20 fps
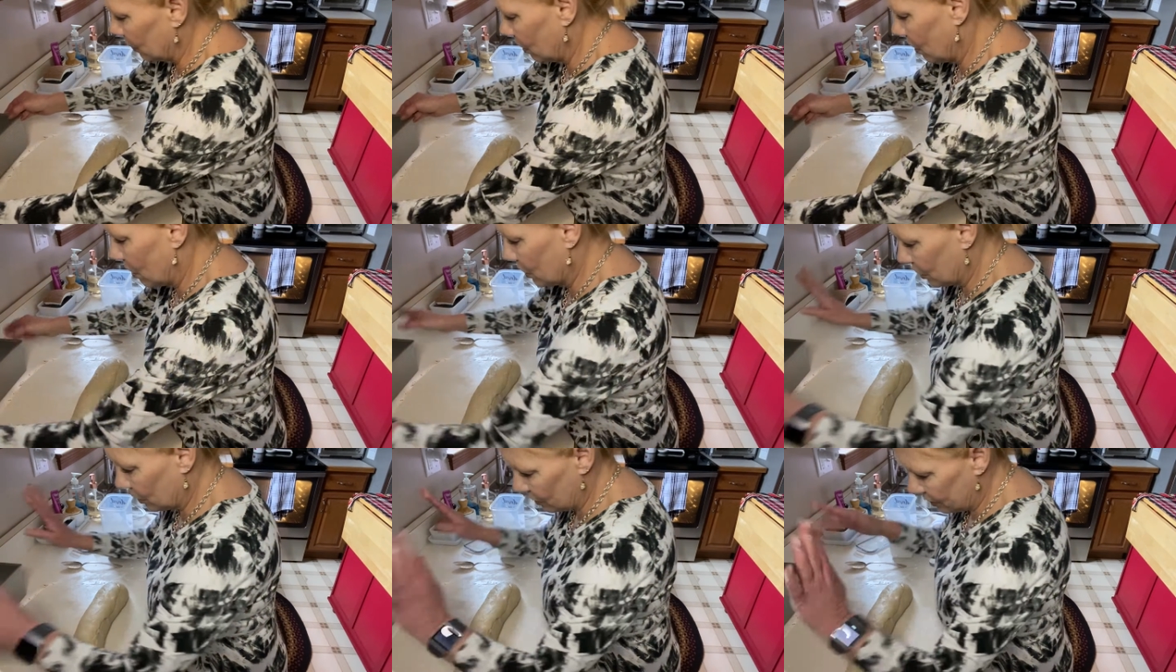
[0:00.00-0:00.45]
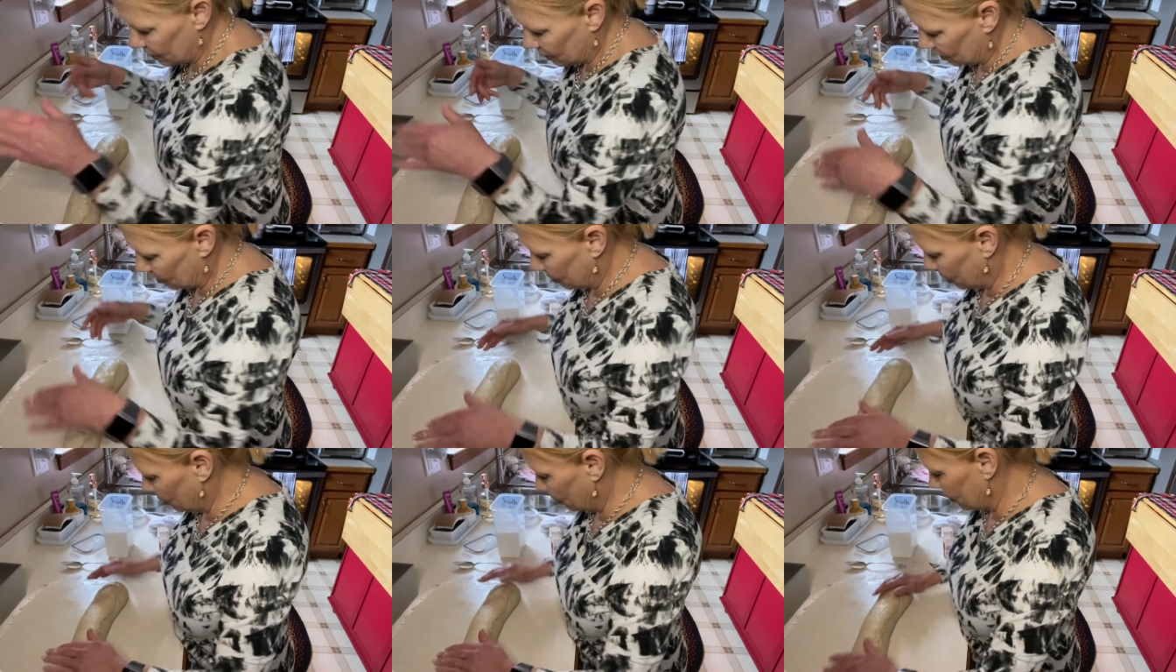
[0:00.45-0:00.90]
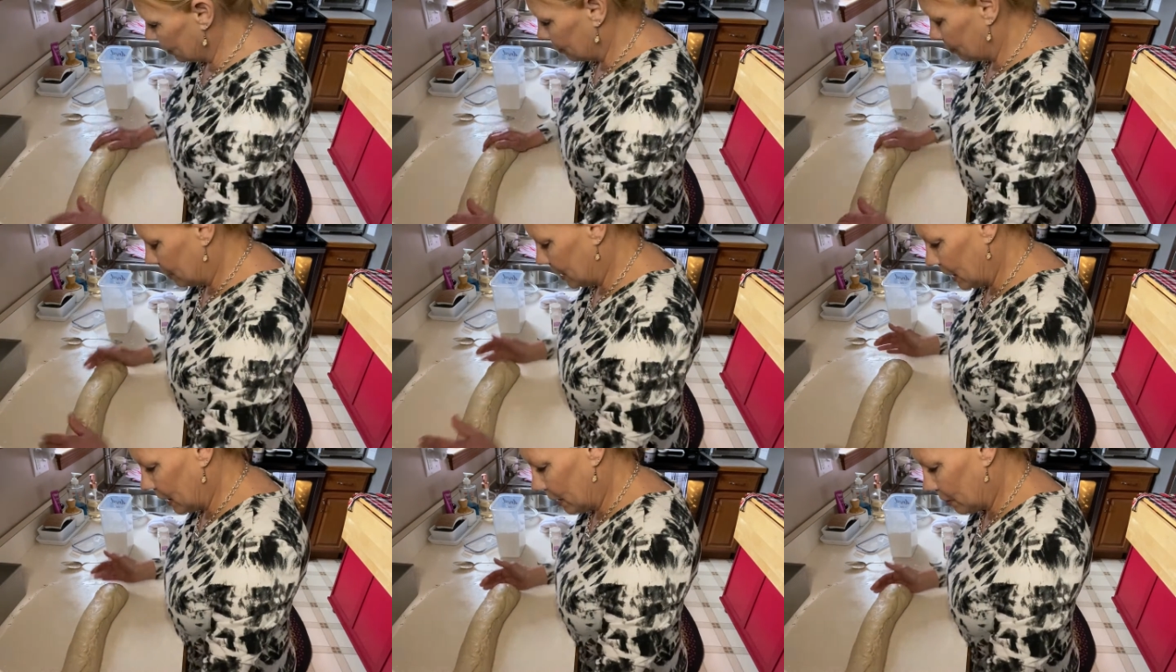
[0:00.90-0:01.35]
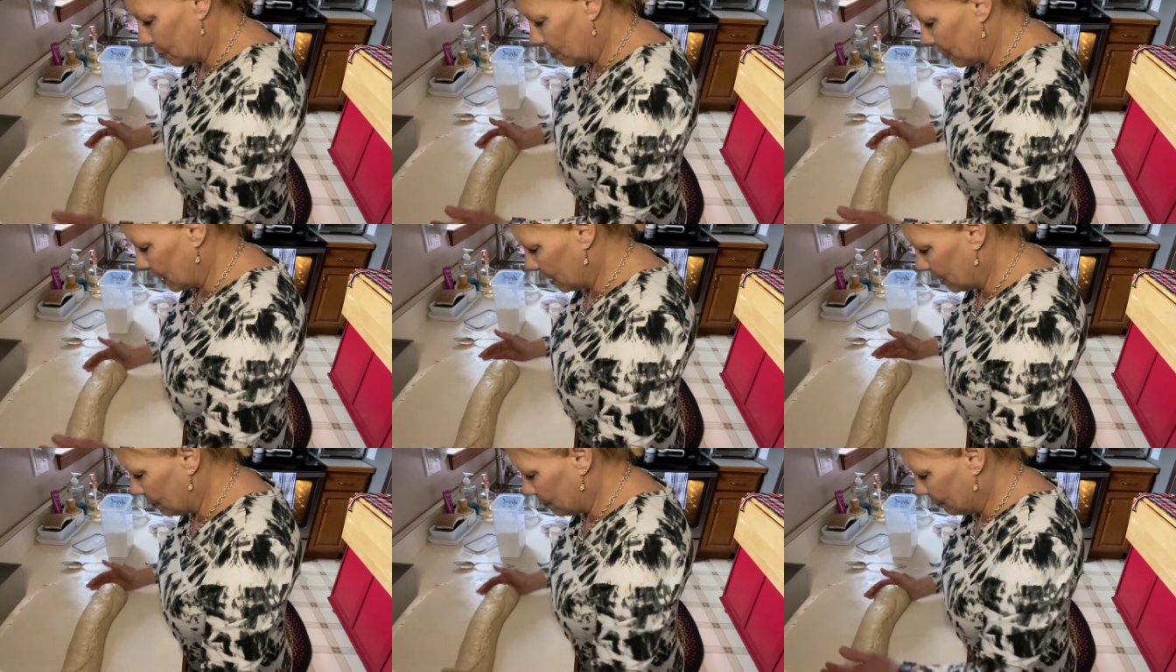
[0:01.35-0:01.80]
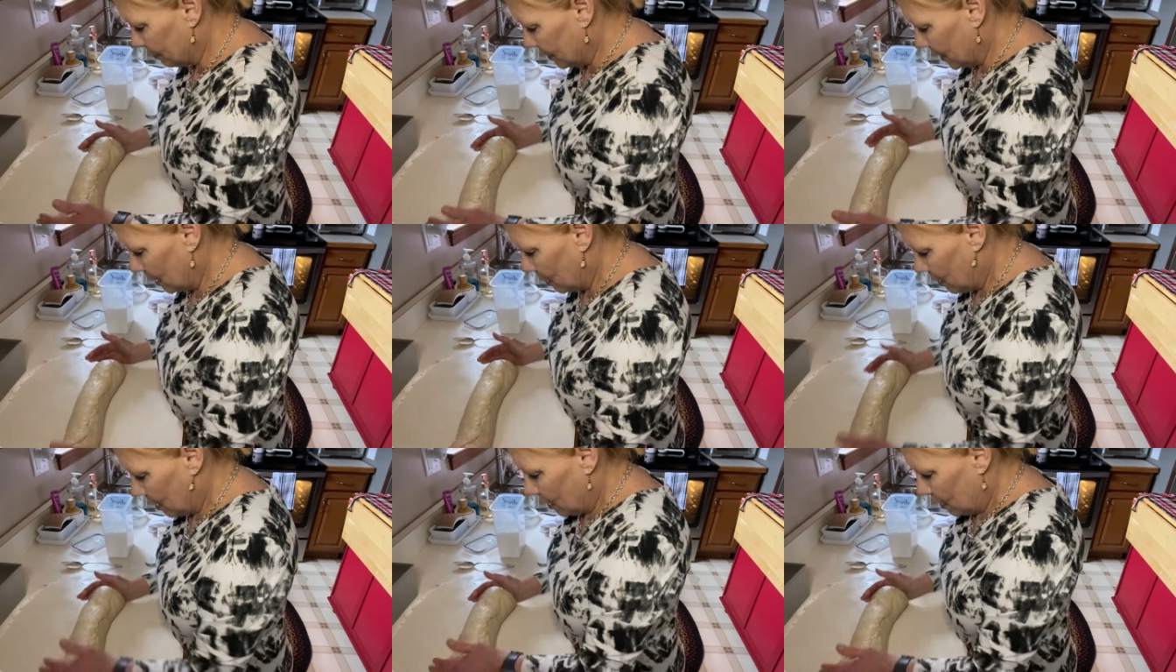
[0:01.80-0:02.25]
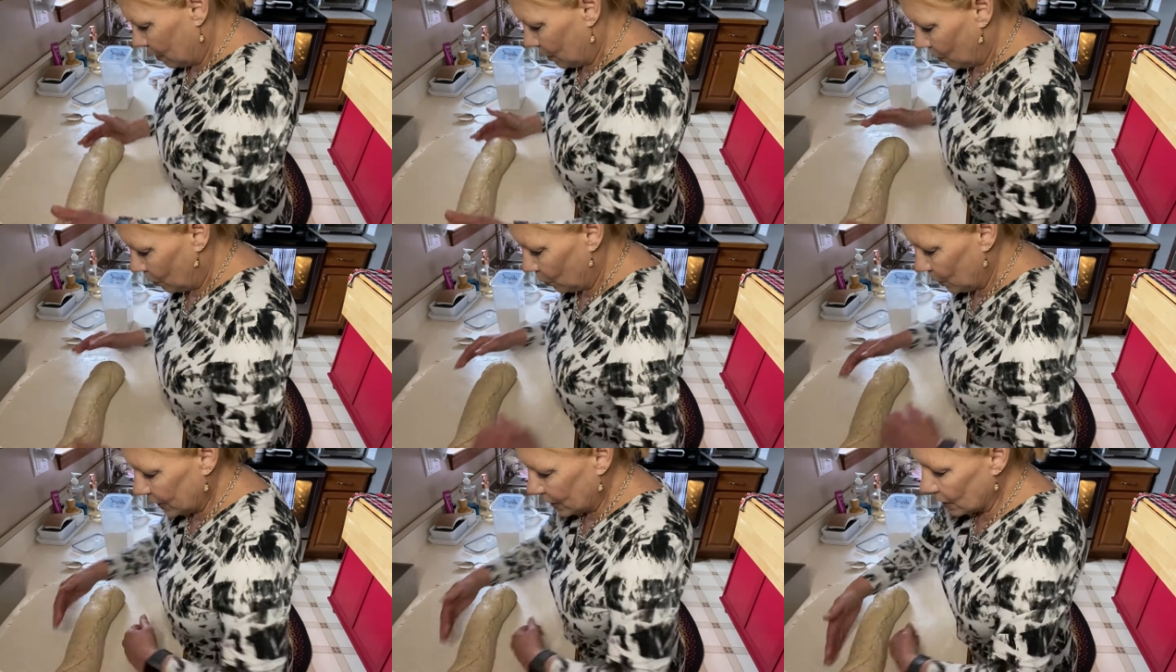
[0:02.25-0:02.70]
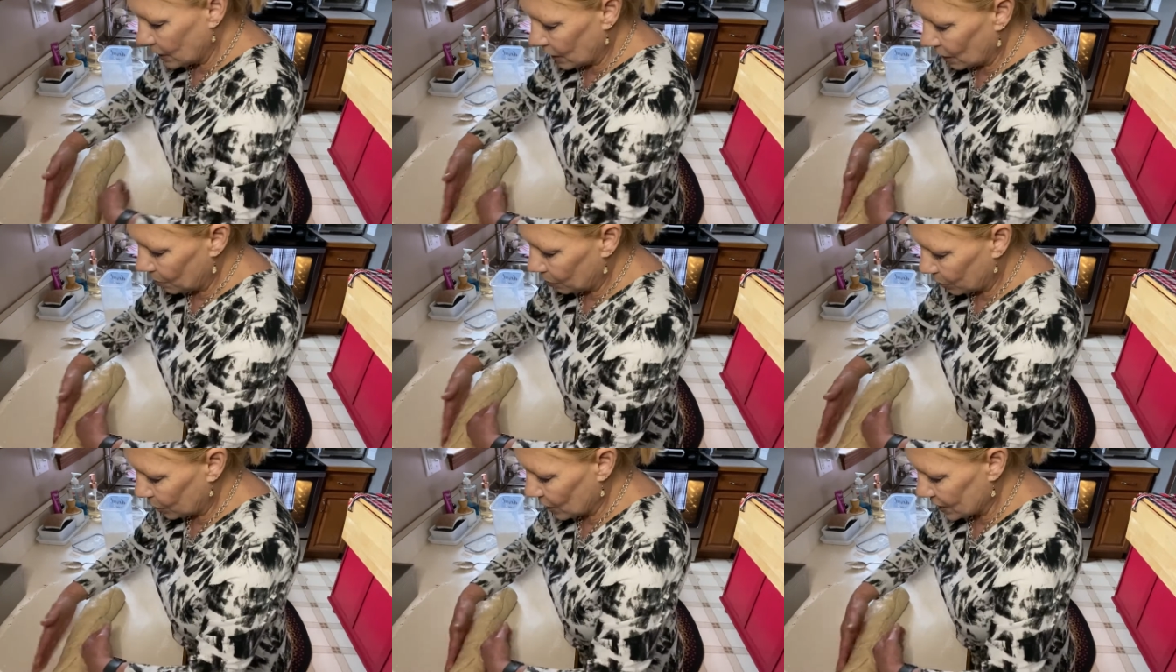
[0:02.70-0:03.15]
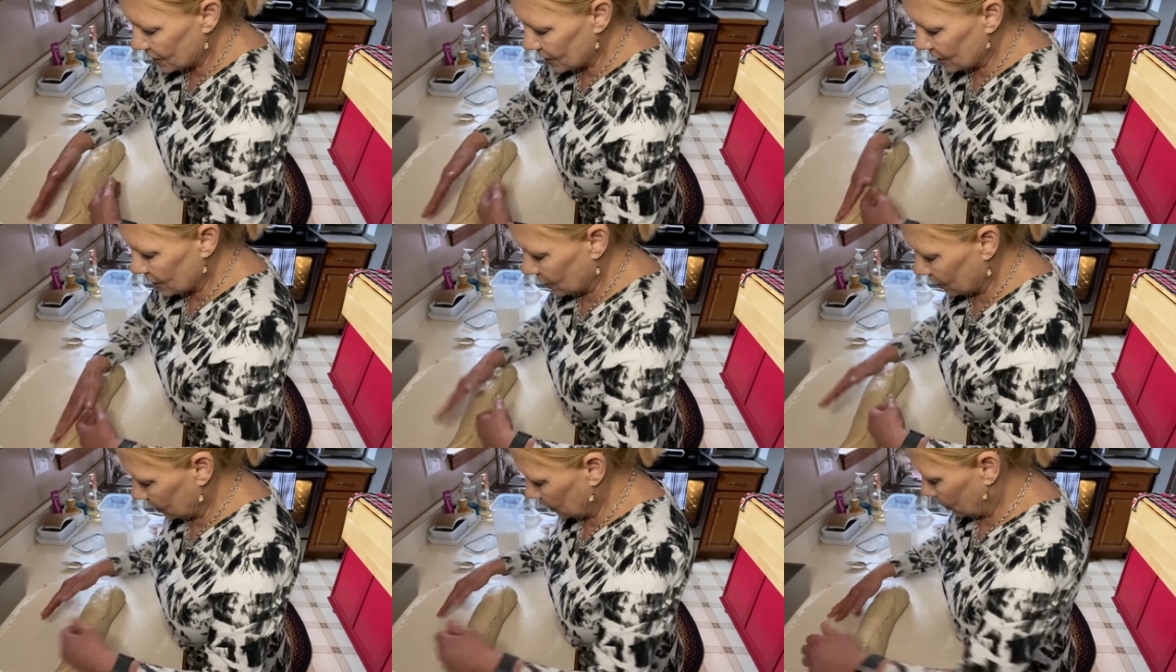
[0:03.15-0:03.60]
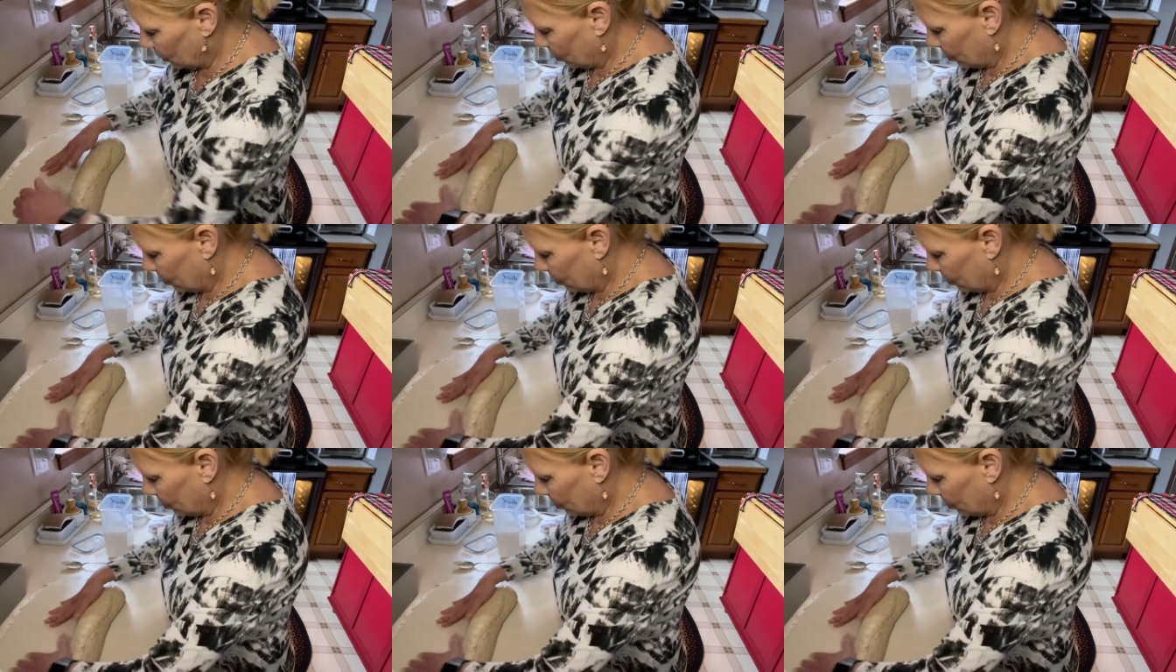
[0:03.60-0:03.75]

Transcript: longer than the Pullman pan, but we can compress it a little